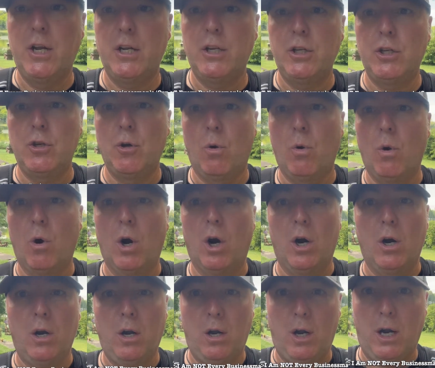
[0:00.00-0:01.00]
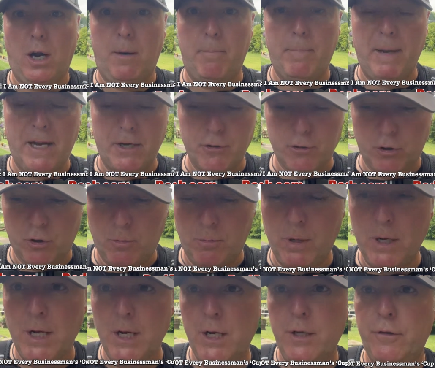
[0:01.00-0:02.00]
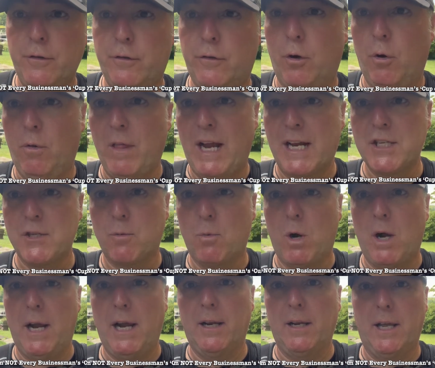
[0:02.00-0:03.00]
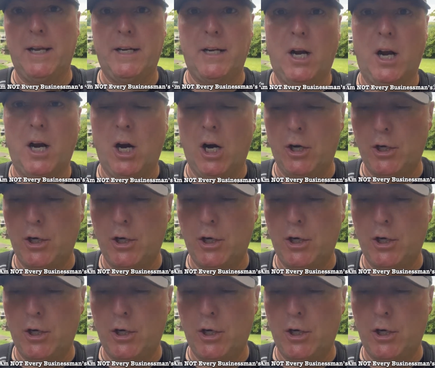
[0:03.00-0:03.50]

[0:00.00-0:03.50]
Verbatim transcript: your uh, bedroom. So that's why I like a hard